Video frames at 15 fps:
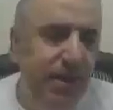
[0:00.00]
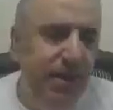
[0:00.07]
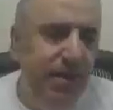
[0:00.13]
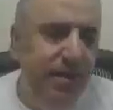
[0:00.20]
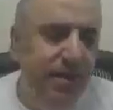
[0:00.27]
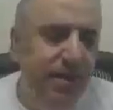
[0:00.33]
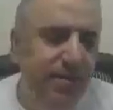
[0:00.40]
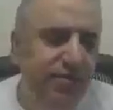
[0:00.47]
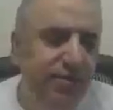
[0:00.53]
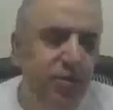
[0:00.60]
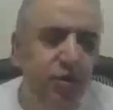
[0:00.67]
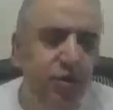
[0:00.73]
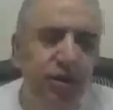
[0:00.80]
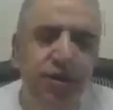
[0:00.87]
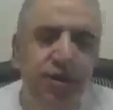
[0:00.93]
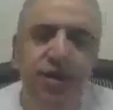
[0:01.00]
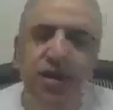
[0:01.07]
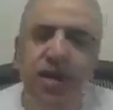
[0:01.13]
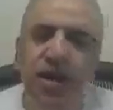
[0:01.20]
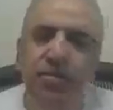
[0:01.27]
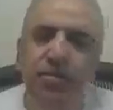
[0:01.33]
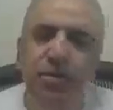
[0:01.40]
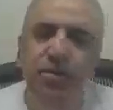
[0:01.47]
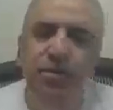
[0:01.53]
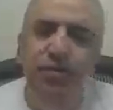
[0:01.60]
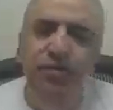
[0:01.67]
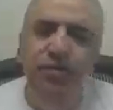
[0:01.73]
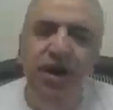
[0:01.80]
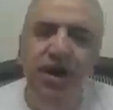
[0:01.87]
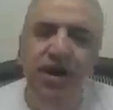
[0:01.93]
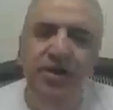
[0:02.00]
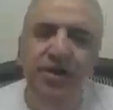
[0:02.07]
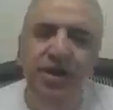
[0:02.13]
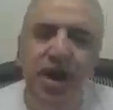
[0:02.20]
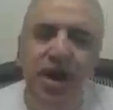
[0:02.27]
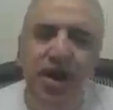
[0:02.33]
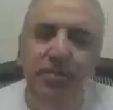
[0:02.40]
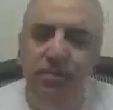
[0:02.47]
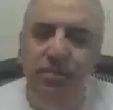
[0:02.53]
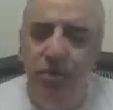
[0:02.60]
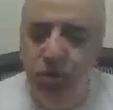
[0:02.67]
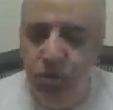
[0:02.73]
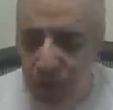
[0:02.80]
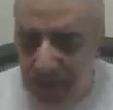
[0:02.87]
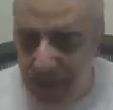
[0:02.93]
gives you an idea about the file type. So let's